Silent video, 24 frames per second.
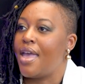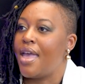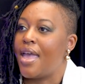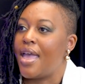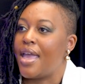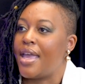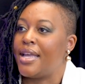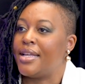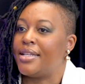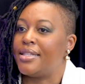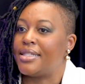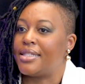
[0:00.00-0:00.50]

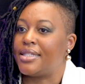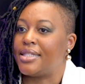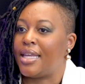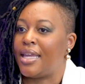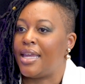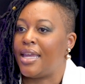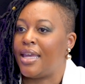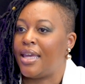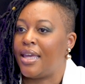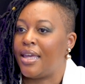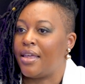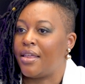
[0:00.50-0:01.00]
It's
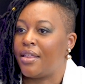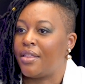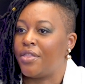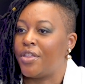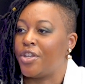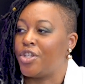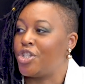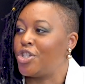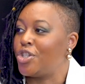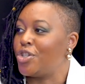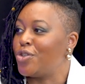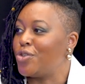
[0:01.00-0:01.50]
seeing the
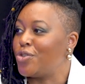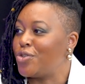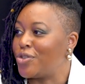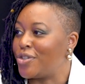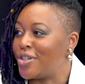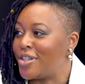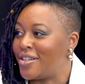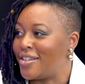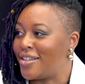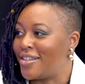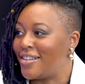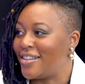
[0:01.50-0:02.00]

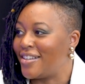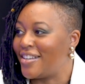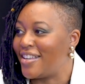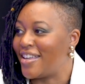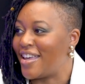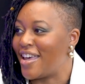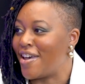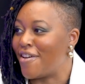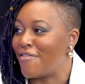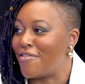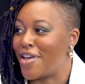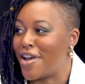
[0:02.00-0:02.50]
children
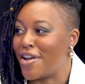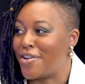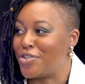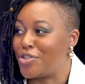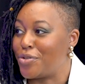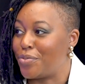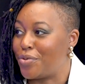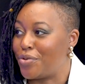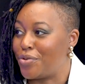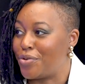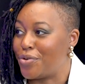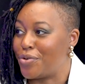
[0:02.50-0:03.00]
of the
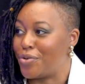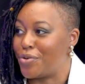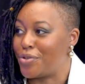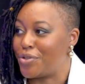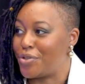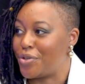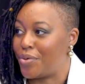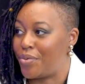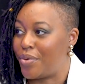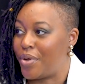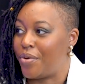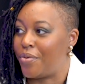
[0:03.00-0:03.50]
entrepreneurs
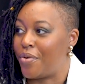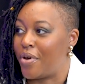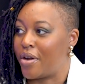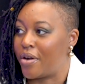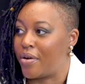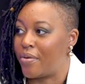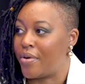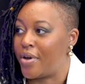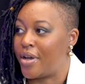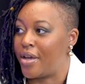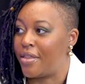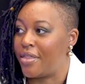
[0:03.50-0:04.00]
who we work
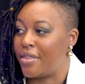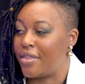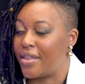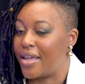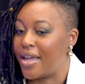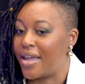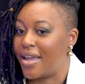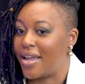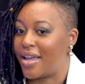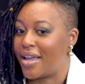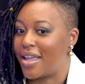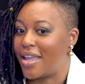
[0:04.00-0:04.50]
with,
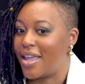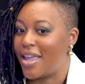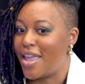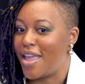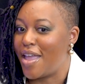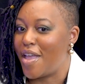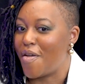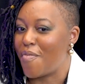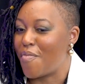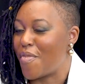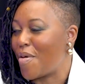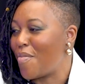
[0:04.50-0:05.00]
like,
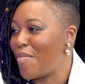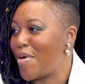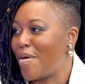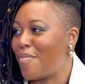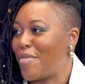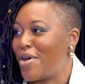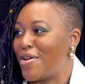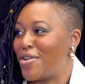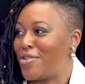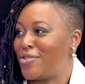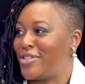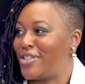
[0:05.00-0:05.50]
my
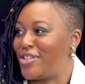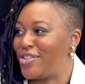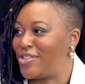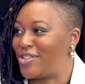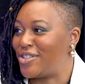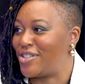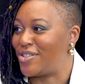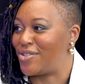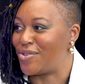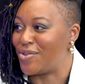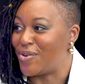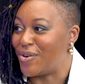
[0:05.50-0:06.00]
mama owns a
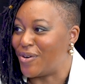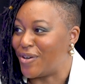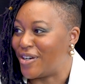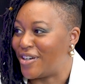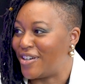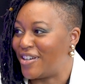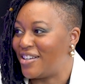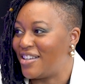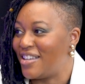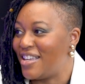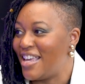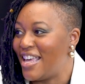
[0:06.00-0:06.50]
store.
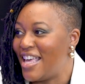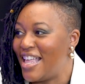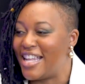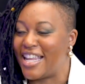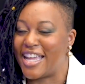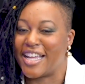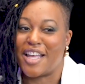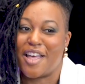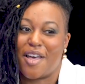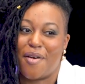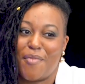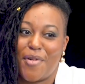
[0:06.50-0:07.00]

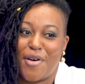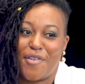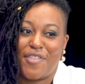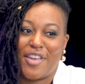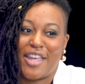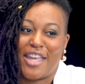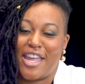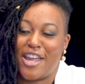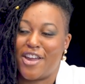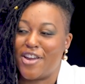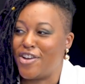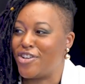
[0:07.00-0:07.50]
Like, come over
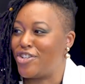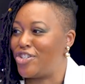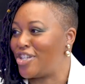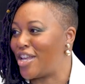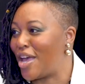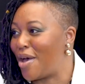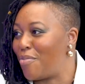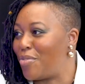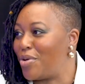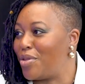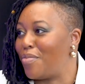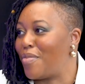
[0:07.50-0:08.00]
here and
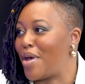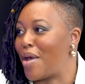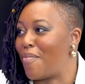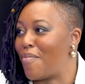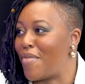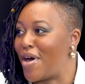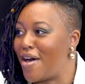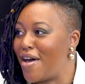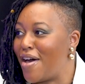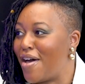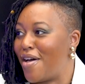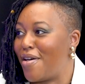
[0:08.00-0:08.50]
shop with my
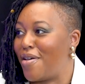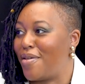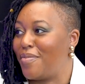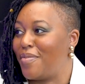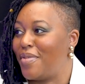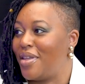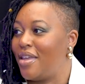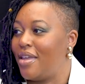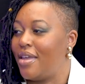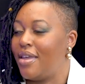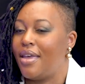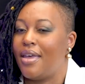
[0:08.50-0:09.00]
mom.
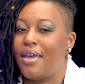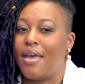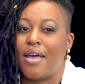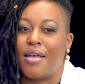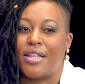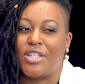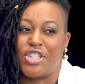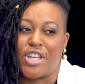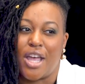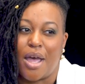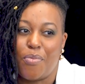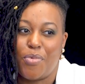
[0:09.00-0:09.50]

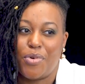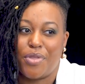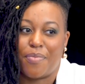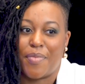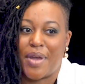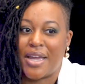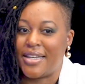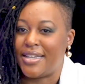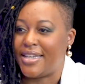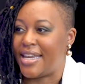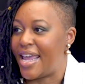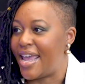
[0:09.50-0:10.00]
Shop with
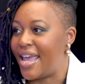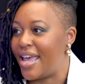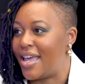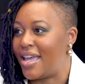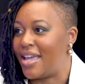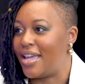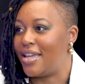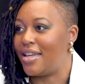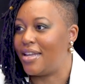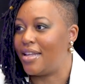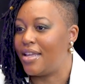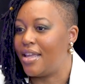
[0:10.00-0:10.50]
my
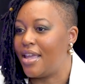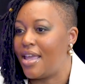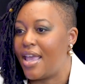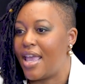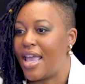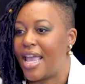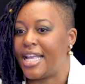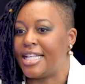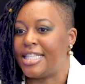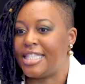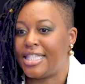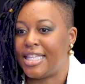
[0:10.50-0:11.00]
dad.
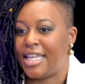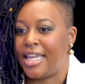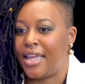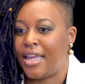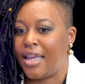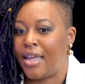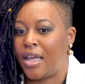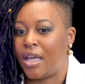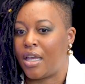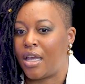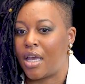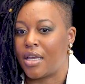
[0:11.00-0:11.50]
It's
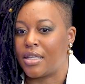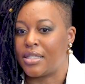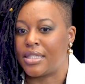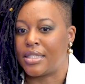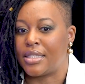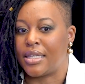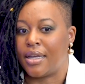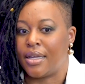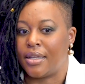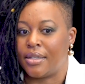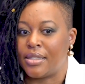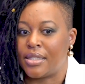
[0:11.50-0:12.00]
seeing
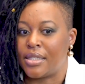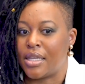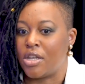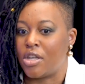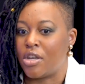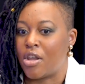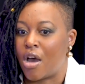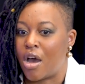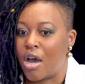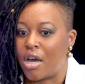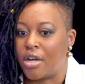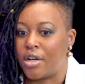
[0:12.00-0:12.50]
sons and
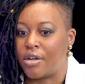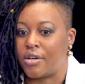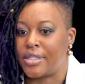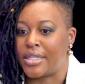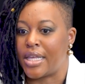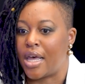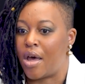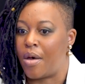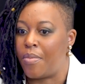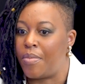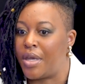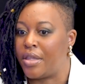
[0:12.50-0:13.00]
daughters
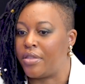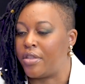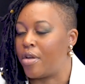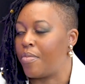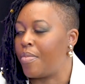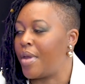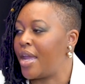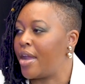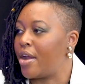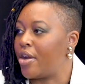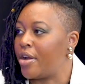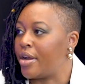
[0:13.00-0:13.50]
helping their
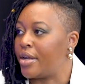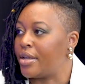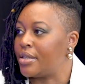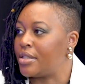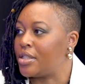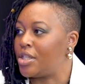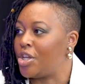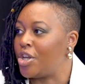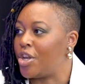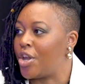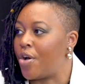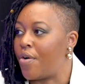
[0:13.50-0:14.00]
parents,
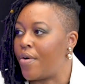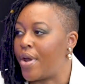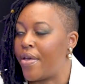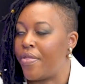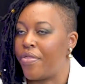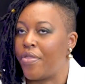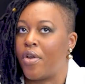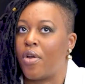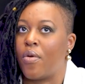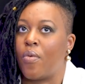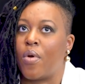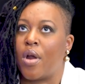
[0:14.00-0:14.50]
in
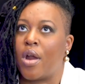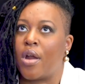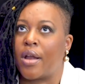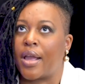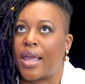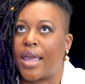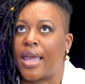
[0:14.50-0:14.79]
their work.